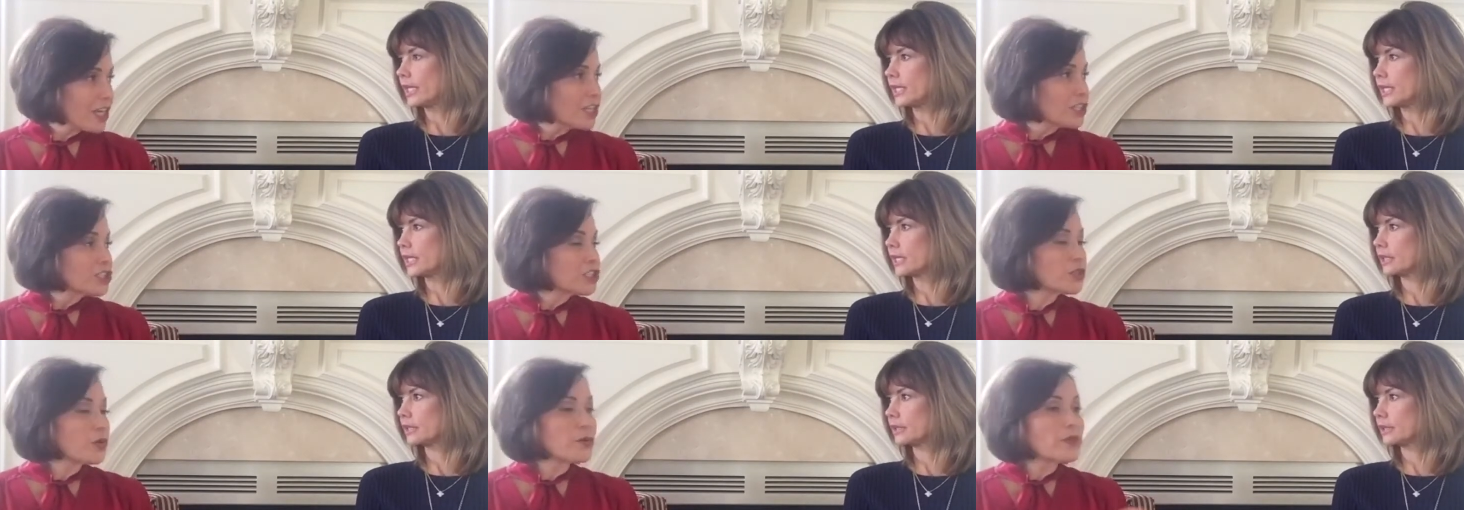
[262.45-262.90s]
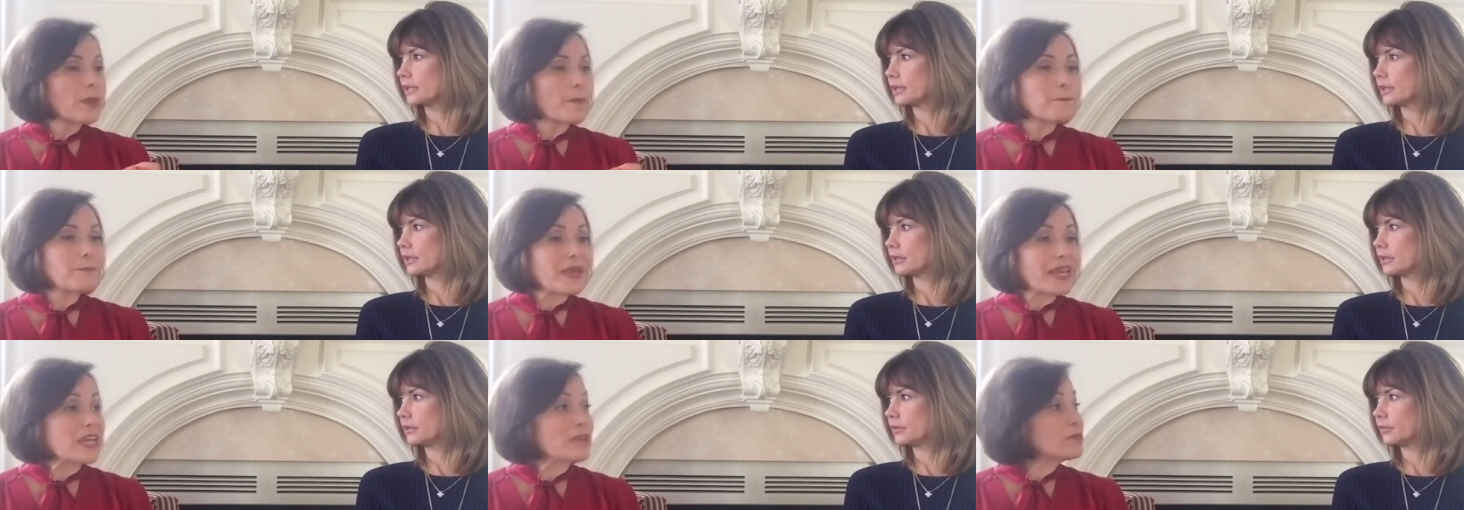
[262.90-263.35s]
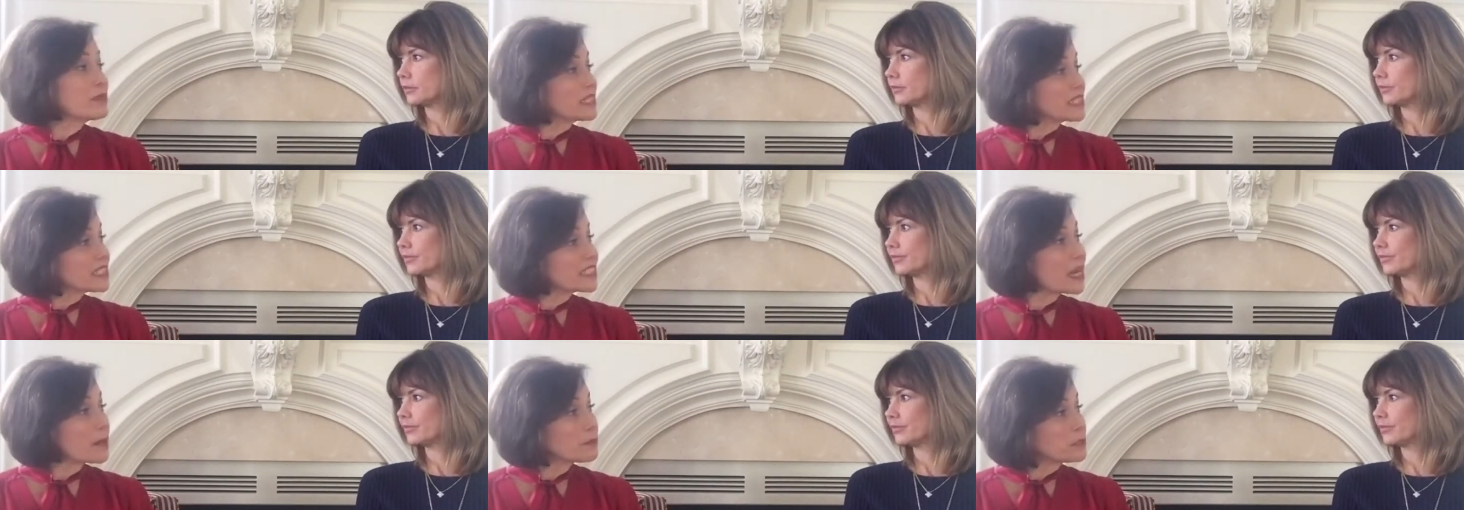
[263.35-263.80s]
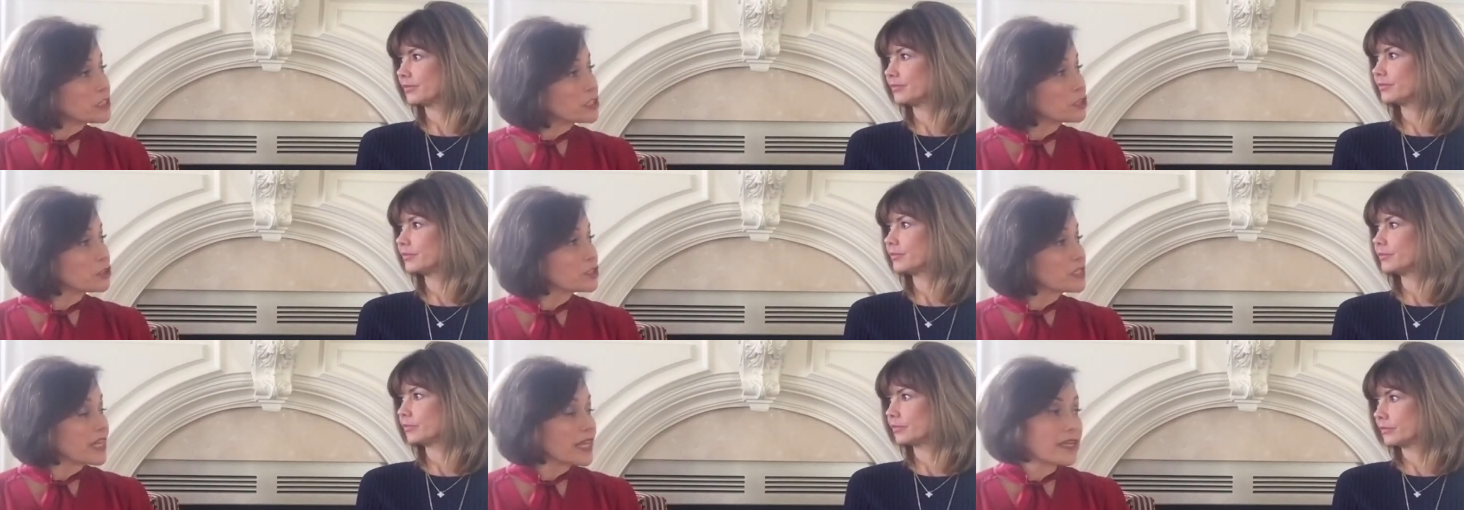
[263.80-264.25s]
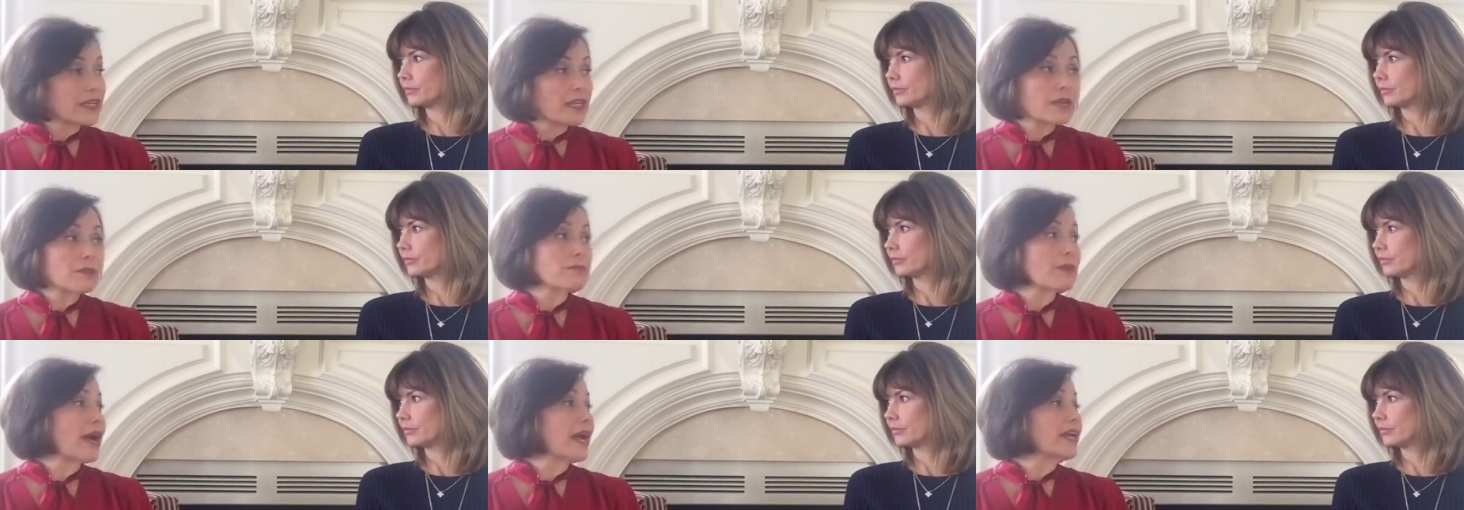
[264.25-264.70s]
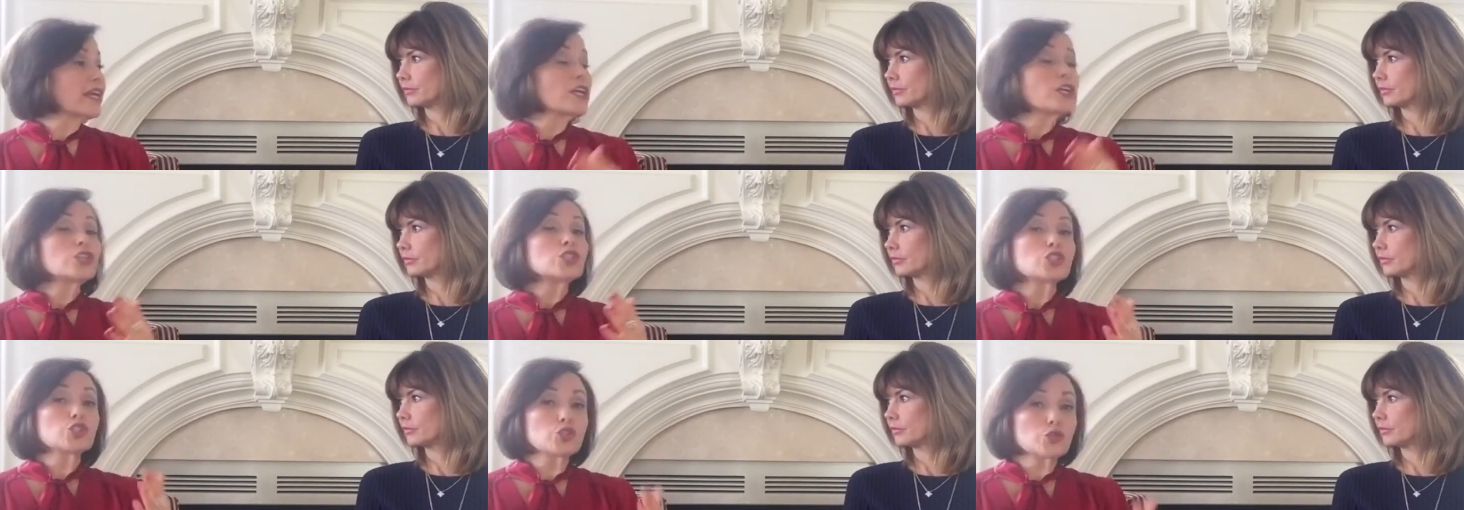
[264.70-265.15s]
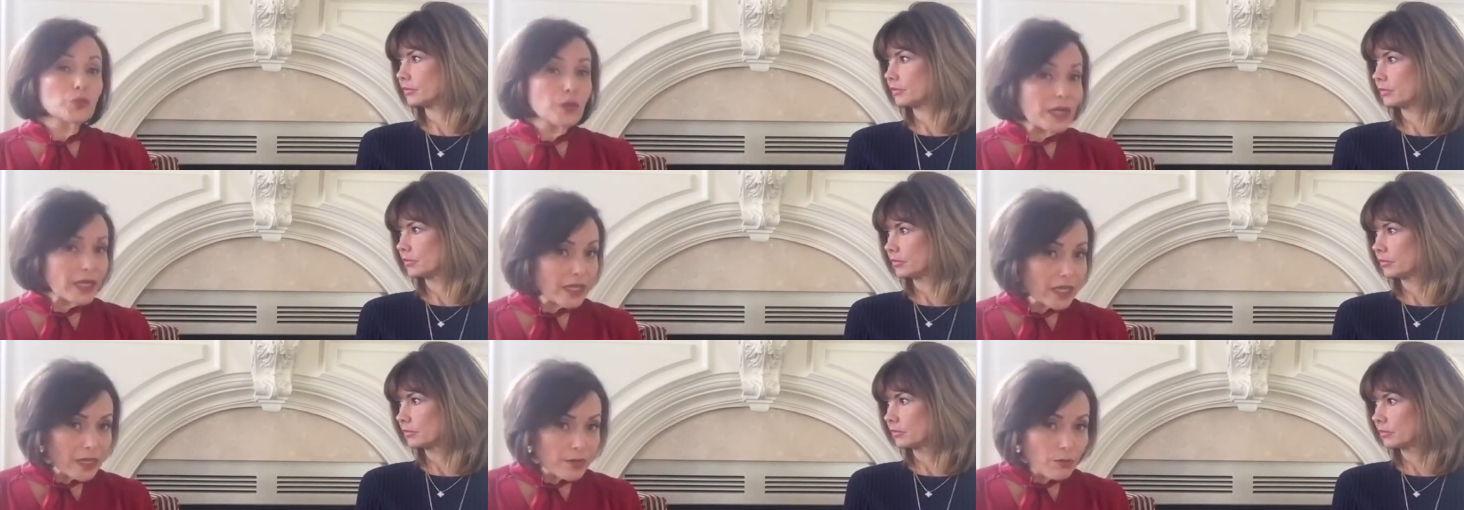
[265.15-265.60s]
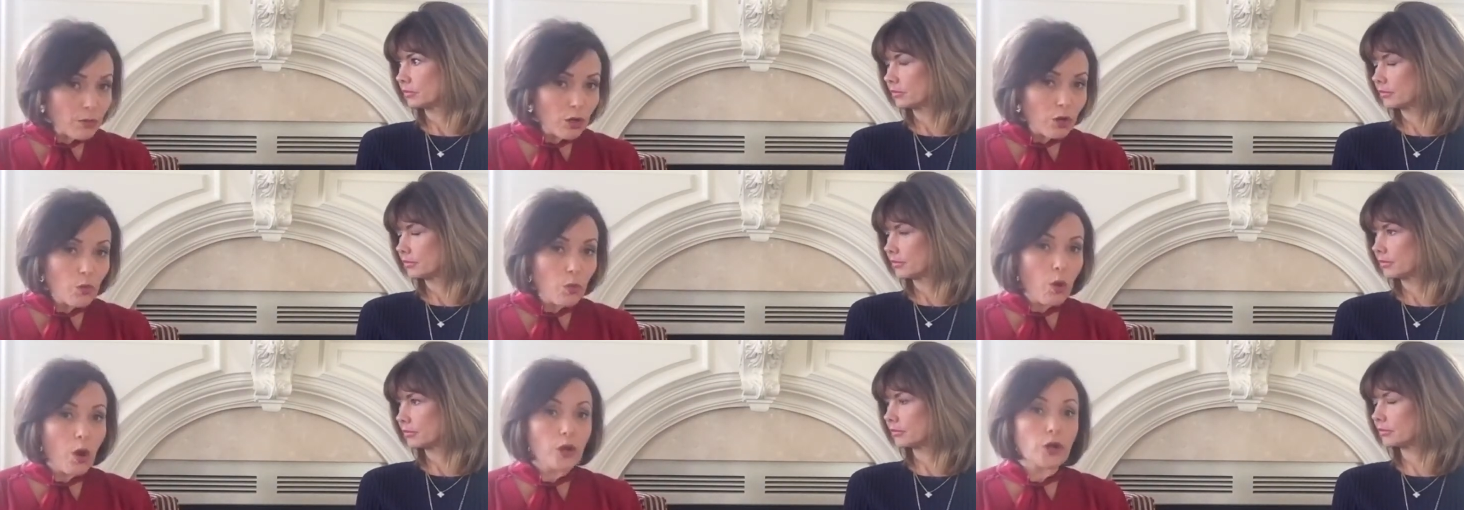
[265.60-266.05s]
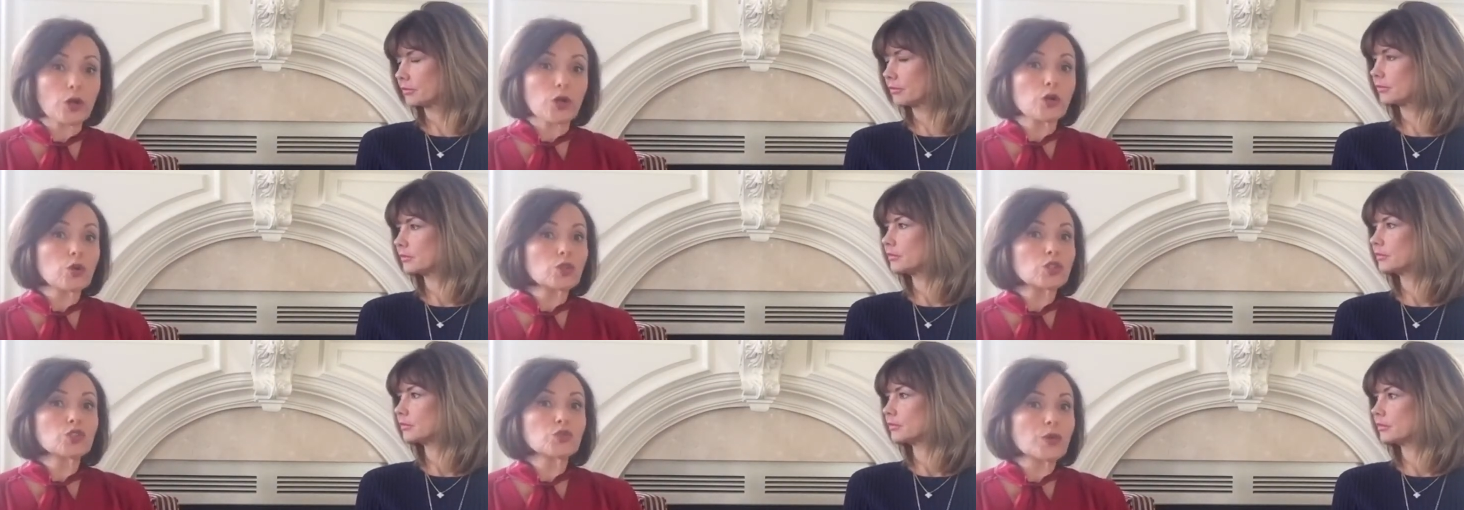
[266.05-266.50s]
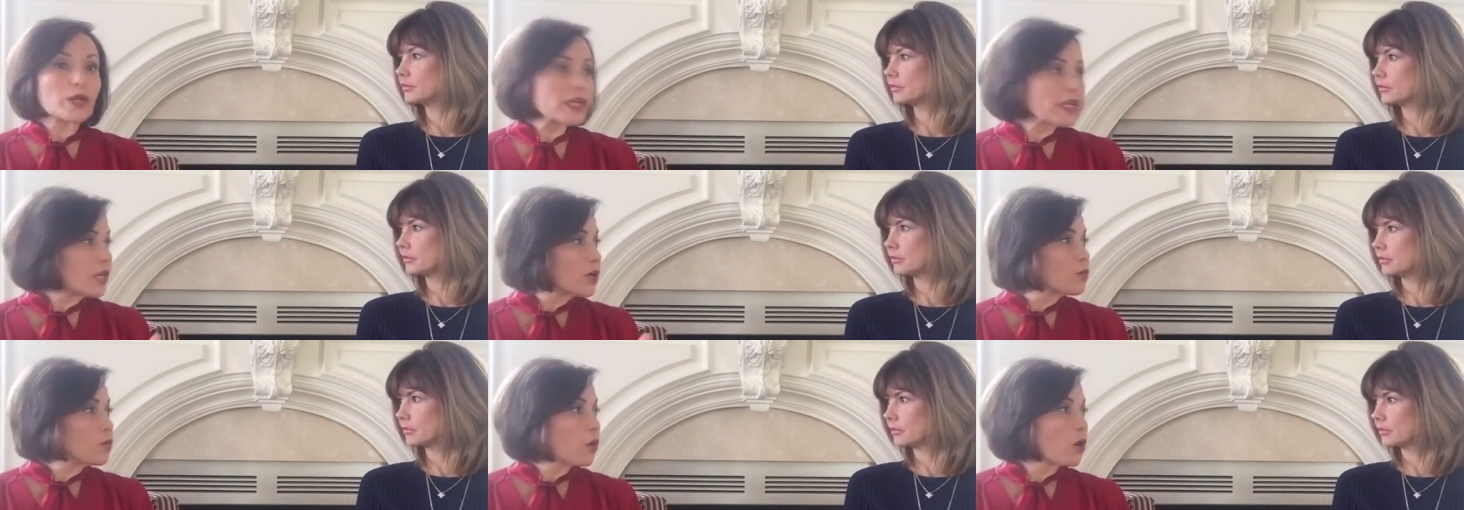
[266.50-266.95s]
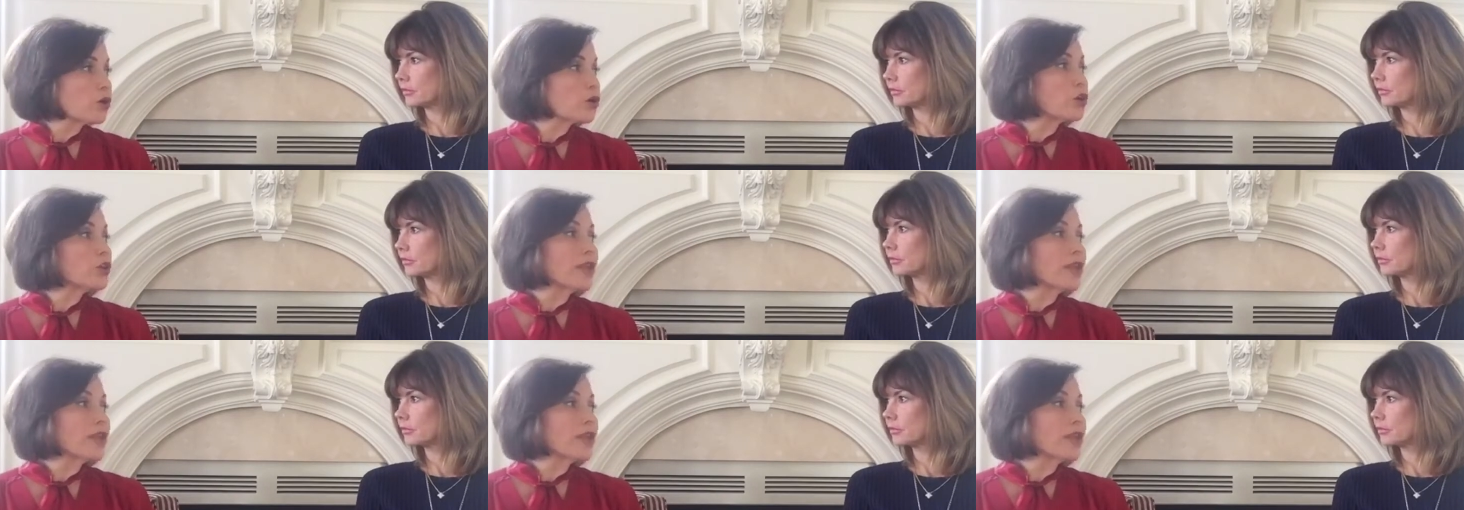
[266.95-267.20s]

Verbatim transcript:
Speaker 1: So the baby steps that you're taking by drinking more water, mm-hmm. drinking water